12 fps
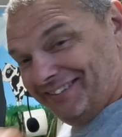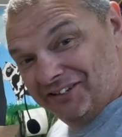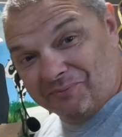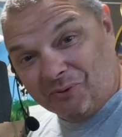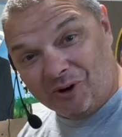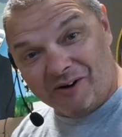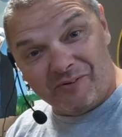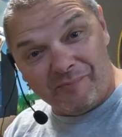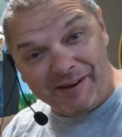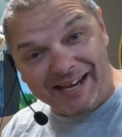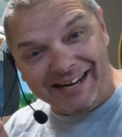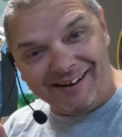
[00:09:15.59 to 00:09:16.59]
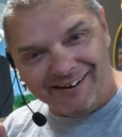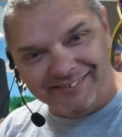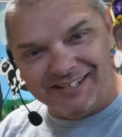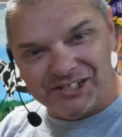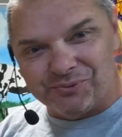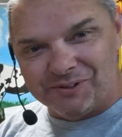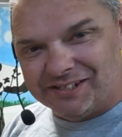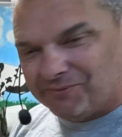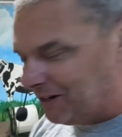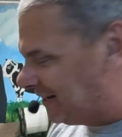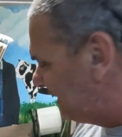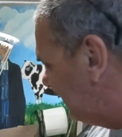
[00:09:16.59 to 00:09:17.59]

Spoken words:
little more of a beating on this one. We're going to